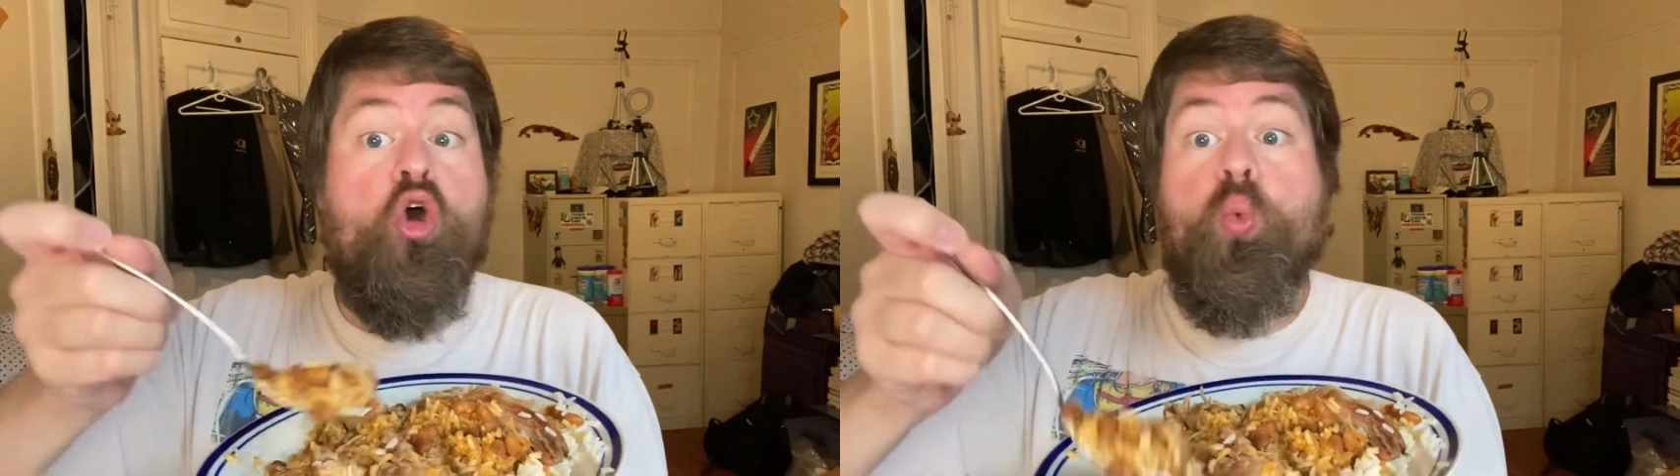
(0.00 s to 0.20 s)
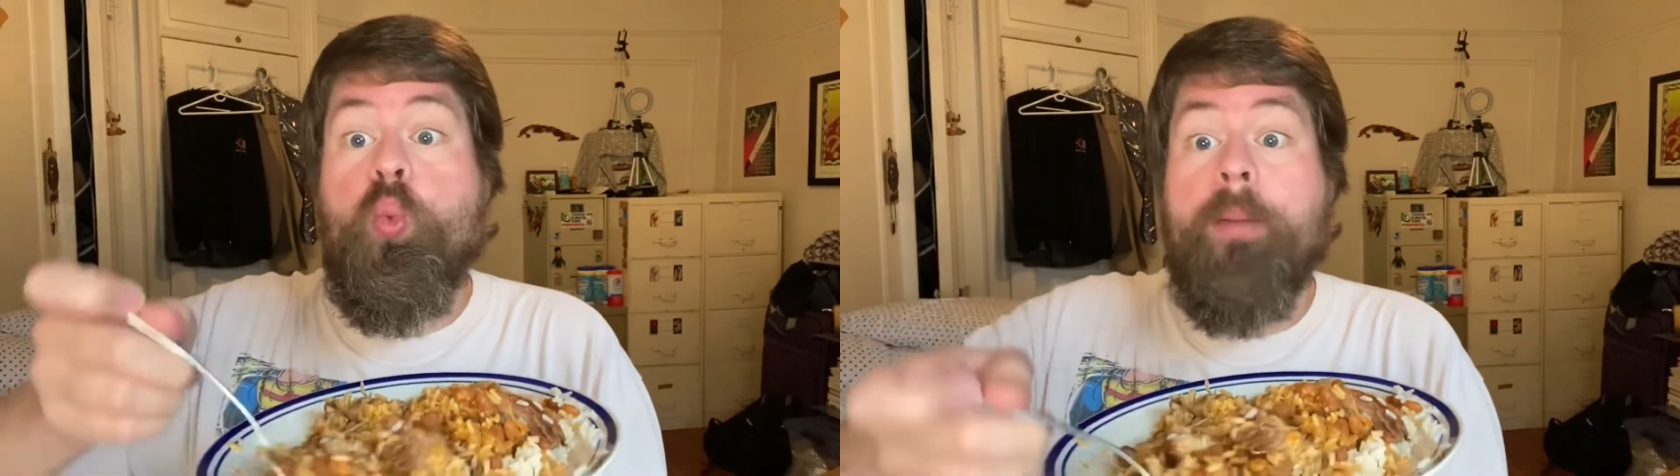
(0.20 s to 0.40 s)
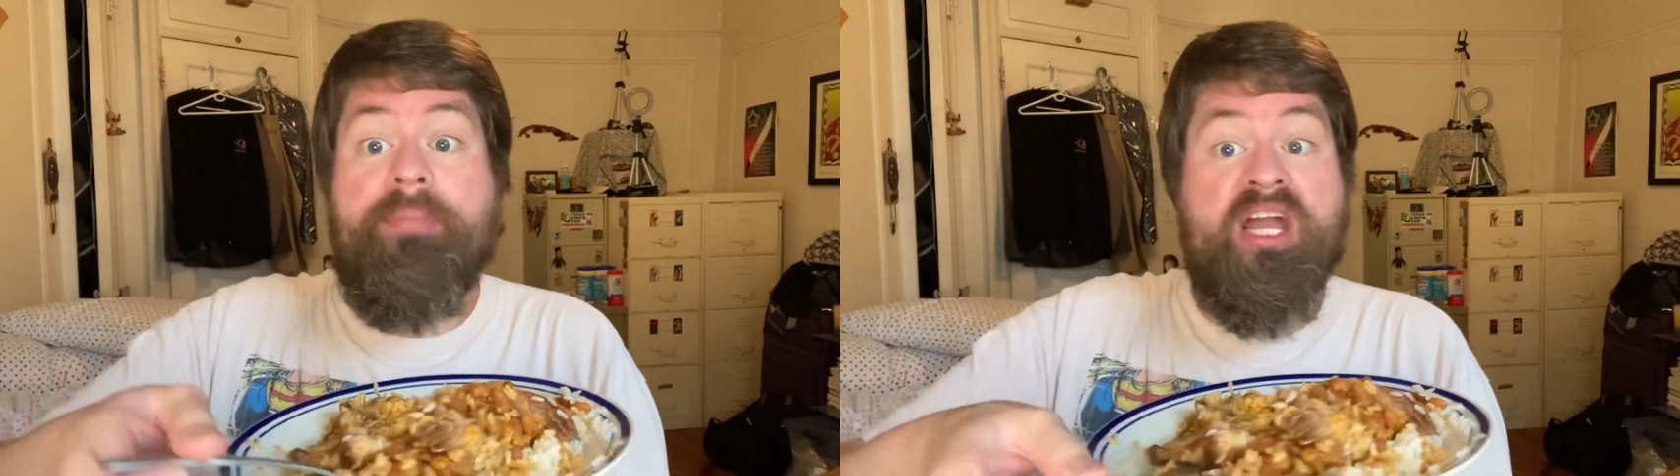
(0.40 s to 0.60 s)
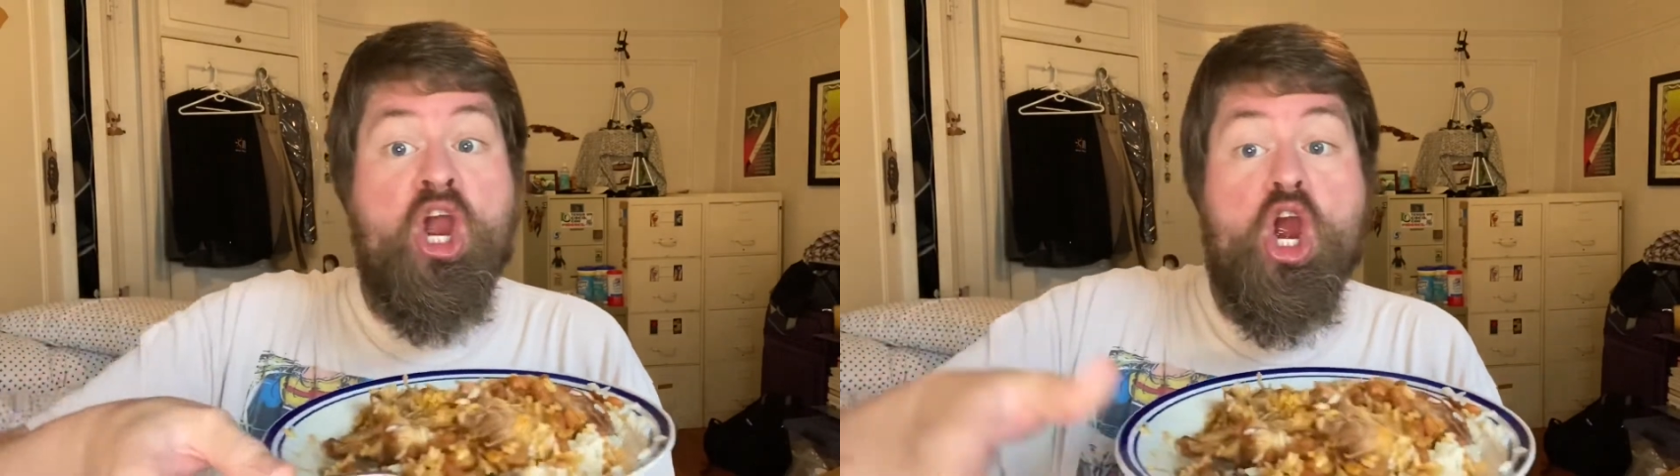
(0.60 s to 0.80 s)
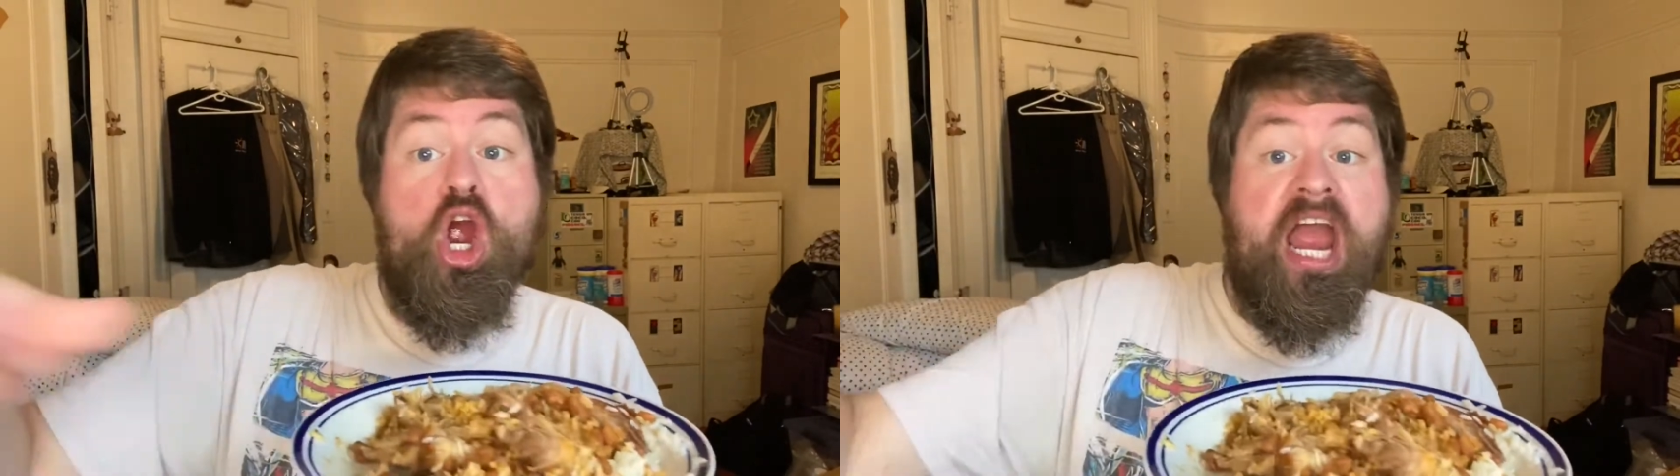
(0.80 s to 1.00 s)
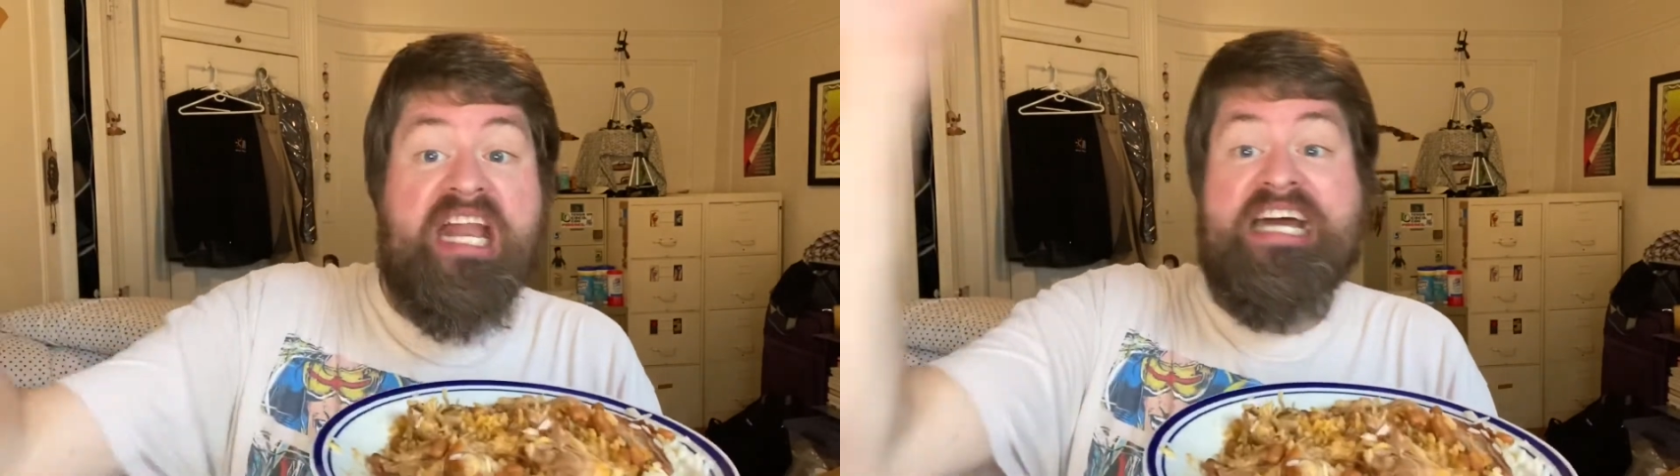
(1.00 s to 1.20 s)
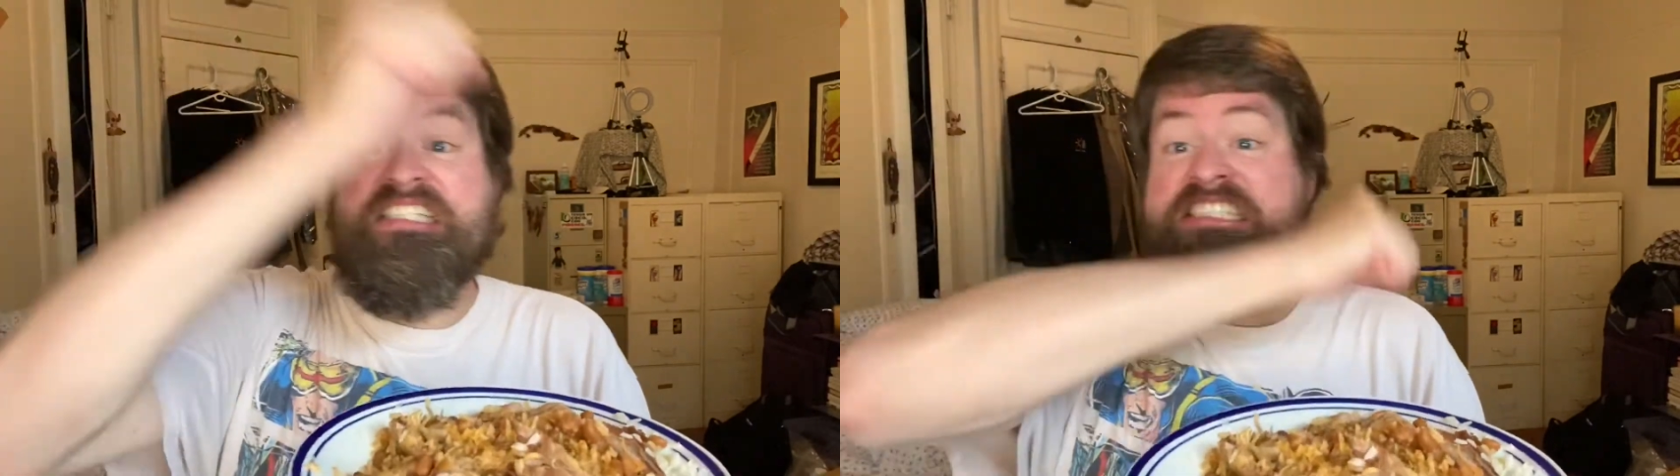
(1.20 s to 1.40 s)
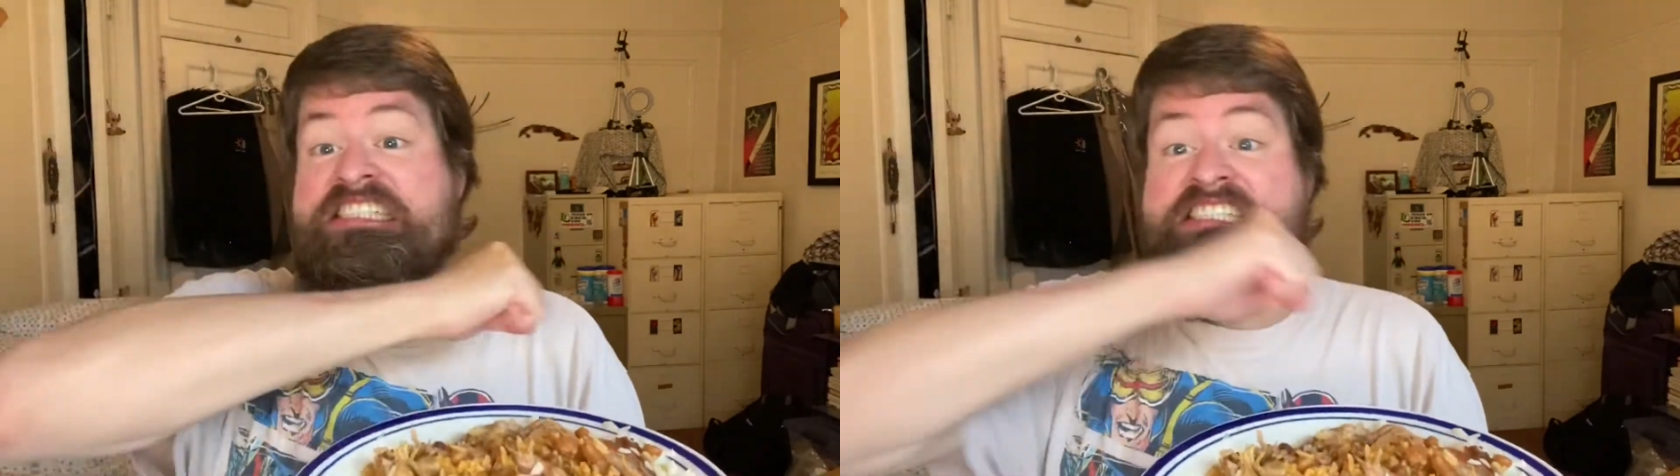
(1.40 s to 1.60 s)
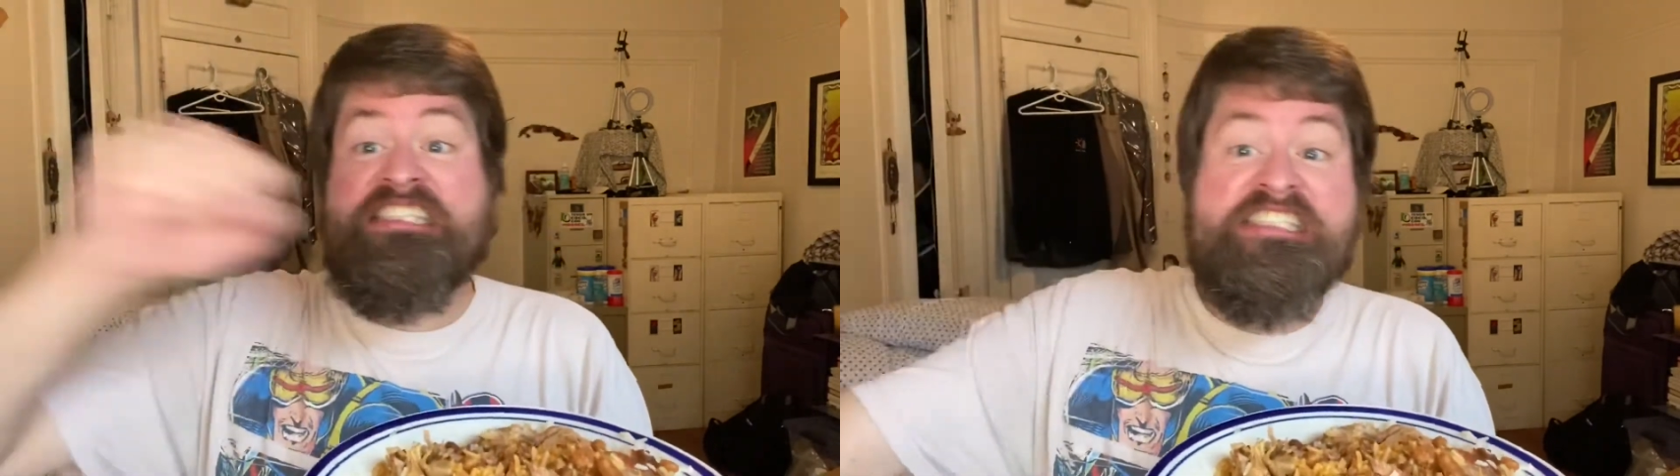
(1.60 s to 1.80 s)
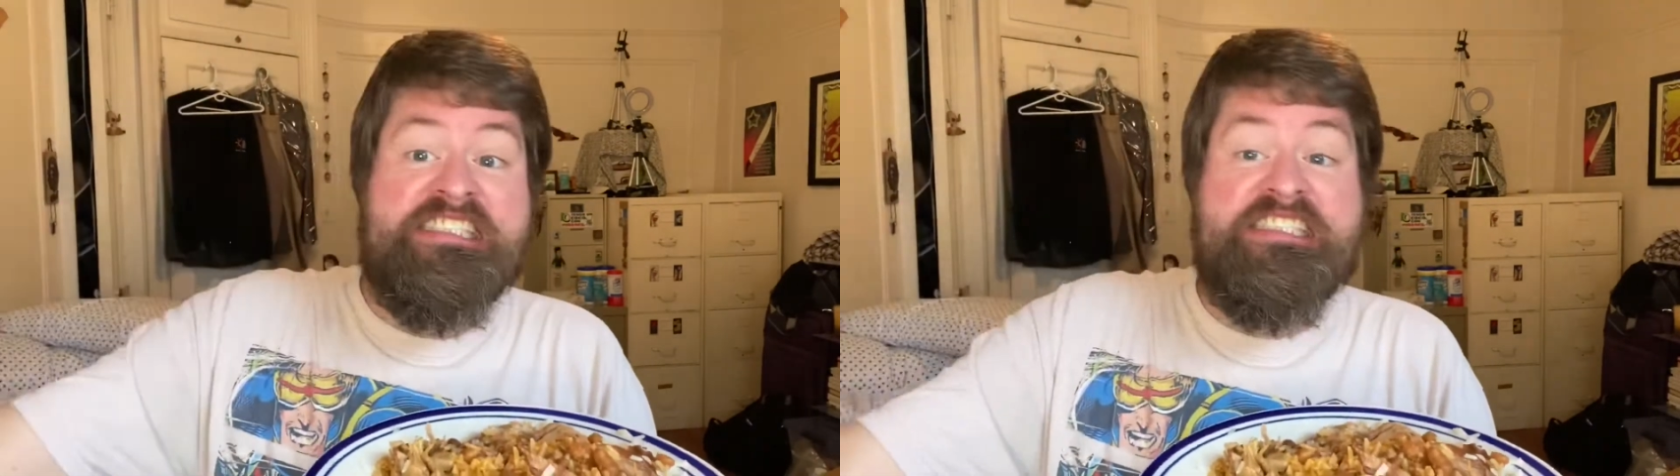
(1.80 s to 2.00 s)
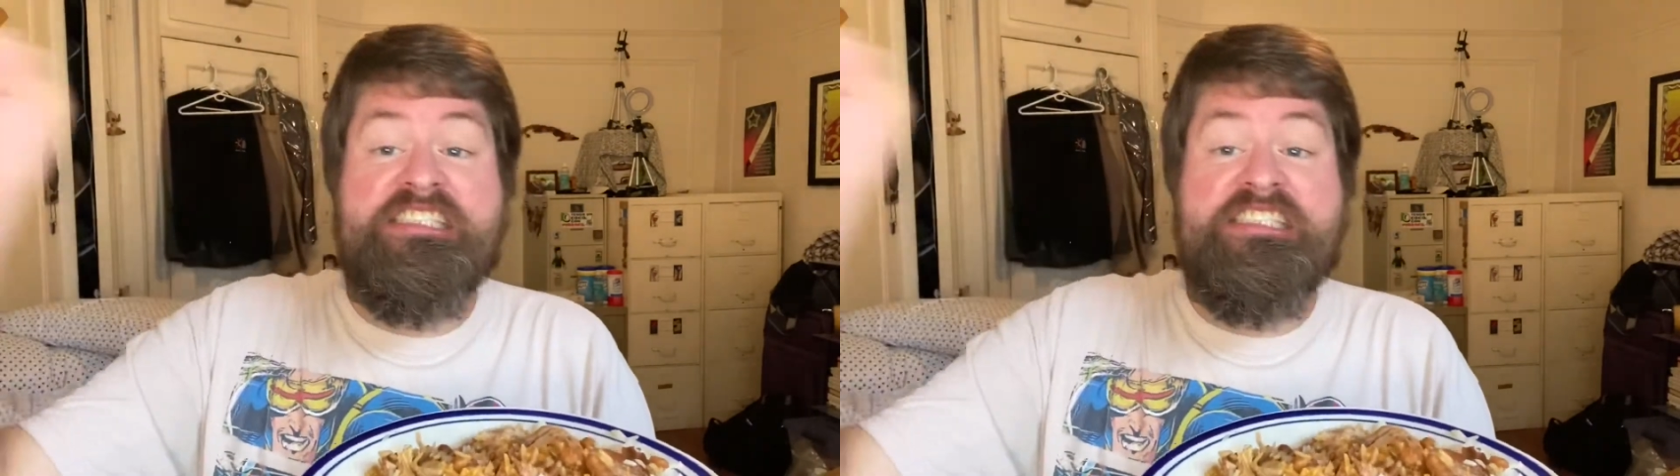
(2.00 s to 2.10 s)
whipping her hair like,